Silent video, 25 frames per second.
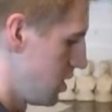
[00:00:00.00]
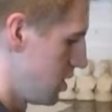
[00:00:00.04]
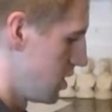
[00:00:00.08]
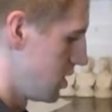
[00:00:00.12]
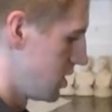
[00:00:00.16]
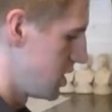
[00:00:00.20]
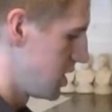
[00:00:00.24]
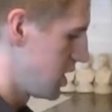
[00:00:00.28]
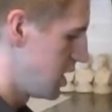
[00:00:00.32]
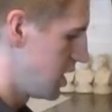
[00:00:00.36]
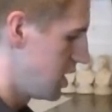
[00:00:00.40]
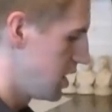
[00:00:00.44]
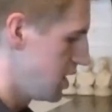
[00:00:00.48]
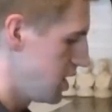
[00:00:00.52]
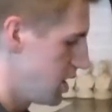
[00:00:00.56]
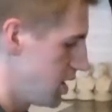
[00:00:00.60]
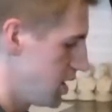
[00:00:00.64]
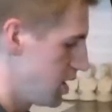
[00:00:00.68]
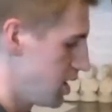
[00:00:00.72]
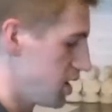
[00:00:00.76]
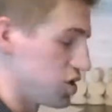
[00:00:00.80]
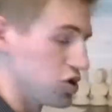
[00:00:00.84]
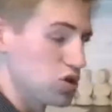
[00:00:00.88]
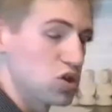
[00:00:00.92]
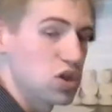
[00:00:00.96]
C,
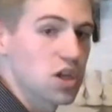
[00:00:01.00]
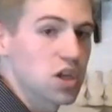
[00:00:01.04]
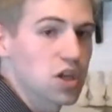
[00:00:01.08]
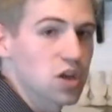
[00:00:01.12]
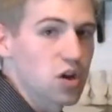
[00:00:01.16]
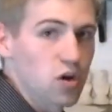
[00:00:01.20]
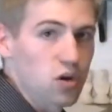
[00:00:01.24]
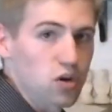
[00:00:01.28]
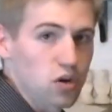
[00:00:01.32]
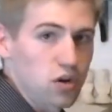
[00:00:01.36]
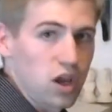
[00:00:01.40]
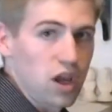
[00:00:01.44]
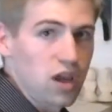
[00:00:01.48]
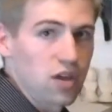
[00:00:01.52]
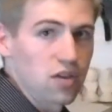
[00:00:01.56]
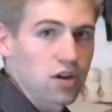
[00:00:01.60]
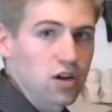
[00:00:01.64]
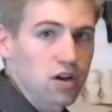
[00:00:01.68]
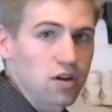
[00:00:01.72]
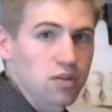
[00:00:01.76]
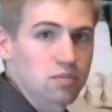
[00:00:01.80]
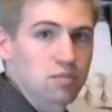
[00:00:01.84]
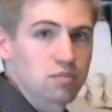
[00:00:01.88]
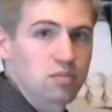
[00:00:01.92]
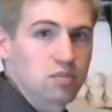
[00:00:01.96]
E, and G go
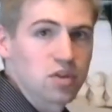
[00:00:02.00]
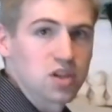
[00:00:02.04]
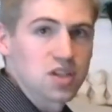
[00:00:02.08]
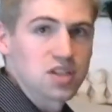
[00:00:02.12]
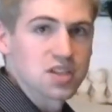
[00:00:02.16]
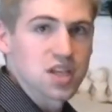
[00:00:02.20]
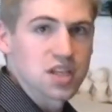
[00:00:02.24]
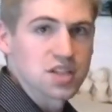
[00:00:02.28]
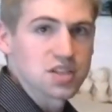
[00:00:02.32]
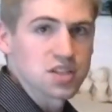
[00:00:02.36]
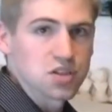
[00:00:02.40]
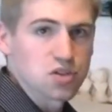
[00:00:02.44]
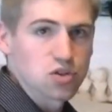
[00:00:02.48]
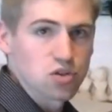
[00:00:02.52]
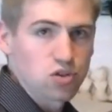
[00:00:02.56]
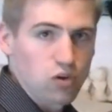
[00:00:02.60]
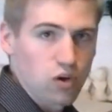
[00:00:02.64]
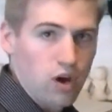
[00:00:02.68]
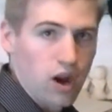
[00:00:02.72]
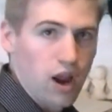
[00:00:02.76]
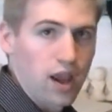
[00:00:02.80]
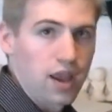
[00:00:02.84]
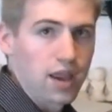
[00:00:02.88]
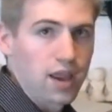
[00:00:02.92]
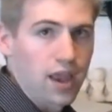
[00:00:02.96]
together, because that's a
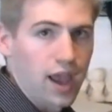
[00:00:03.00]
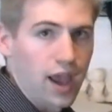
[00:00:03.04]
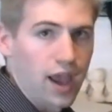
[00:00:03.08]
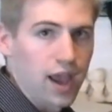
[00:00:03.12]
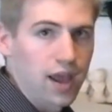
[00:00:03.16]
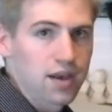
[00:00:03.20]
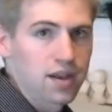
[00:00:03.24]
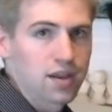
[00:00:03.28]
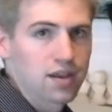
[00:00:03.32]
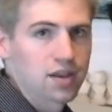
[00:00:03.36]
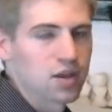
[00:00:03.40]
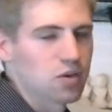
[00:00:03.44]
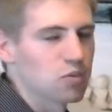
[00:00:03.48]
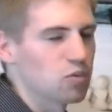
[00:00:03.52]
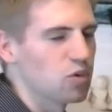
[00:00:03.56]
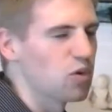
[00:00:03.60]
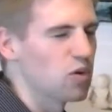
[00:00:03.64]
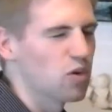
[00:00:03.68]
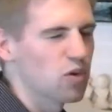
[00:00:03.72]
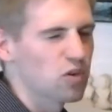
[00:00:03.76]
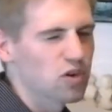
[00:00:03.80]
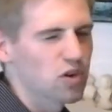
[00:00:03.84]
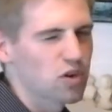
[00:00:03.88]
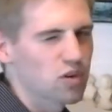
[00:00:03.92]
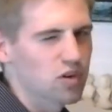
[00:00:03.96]
triad. And we
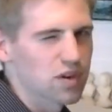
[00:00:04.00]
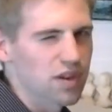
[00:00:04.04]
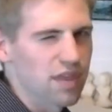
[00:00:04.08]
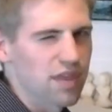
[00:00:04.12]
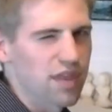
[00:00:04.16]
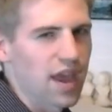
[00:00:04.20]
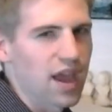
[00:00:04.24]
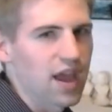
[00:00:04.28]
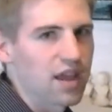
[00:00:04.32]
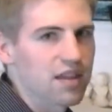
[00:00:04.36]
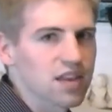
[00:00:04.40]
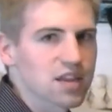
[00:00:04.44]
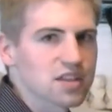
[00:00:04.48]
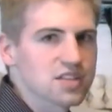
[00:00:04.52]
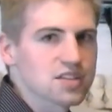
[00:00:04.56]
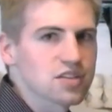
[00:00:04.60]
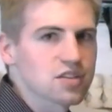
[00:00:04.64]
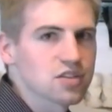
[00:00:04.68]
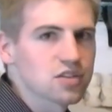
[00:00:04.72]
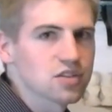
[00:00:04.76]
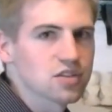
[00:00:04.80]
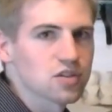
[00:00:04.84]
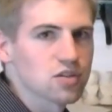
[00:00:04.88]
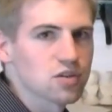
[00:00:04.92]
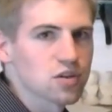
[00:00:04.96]
won't go into that, that's a
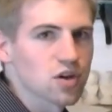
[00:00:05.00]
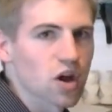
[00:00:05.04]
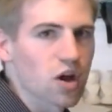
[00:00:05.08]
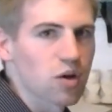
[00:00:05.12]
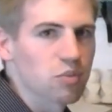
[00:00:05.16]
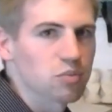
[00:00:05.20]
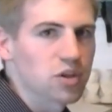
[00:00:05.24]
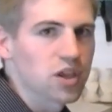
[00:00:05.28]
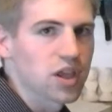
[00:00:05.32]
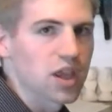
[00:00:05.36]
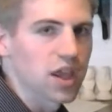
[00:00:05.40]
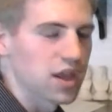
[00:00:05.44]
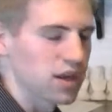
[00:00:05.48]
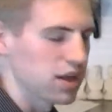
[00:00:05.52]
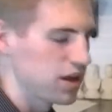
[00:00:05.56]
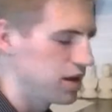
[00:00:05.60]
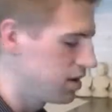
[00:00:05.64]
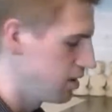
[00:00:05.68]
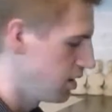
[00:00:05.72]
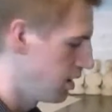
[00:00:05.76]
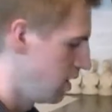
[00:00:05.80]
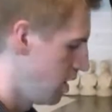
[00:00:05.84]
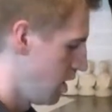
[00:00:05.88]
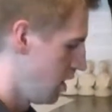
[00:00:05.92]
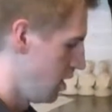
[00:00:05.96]
little too
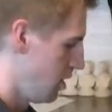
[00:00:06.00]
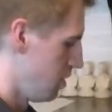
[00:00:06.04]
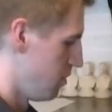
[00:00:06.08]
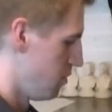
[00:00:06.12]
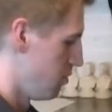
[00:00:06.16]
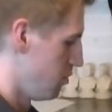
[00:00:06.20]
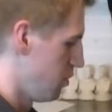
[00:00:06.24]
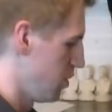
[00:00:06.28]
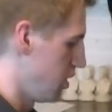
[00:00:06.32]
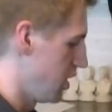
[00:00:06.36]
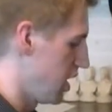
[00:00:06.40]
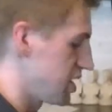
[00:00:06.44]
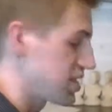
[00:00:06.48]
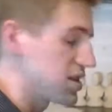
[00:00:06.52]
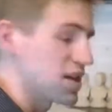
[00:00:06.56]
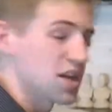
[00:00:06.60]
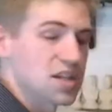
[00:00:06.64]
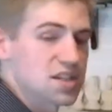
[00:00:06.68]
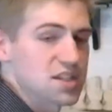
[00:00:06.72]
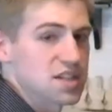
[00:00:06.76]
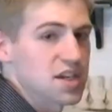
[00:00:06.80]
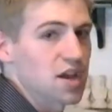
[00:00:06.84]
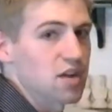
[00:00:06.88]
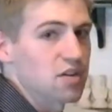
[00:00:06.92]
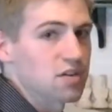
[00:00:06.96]
complicated. But that's going
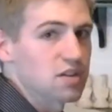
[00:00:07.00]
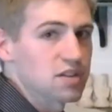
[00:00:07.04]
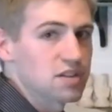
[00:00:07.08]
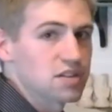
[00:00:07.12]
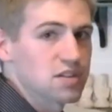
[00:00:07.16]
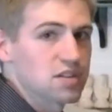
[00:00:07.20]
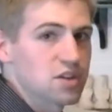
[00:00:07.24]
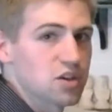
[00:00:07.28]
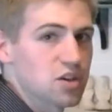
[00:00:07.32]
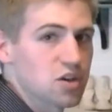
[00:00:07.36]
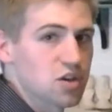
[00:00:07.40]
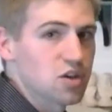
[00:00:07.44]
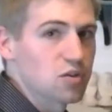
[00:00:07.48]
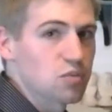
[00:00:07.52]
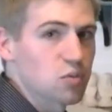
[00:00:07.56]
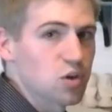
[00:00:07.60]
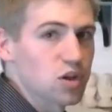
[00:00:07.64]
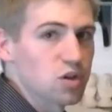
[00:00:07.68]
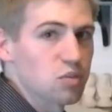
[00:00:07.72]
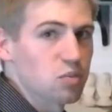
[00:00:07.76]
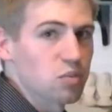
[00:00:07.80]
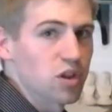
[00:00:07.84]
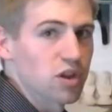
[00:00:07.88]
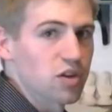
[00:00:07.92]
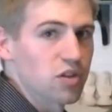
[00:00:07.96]
to sound good when
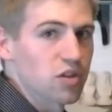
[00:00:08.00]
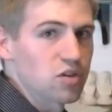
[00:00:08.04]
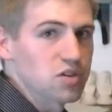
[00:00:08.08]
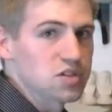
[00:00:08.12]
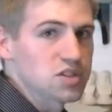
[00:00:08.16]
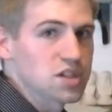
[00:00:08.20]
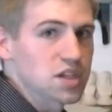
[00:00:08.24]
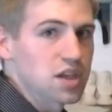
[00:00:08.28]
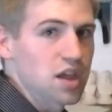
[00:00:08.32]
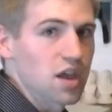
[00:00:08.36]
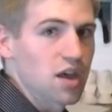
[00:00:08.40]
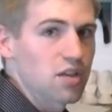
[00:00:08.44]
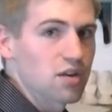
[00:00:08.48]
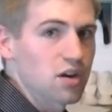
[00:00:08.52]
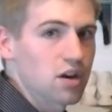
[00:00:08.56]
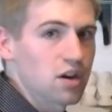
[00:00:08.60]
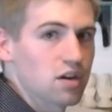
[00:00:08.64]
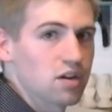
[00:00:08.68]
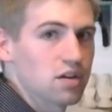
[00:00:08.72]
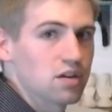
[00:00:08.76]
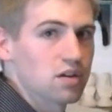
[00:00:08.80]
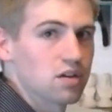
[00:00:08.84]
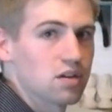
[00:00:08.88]
you play those together.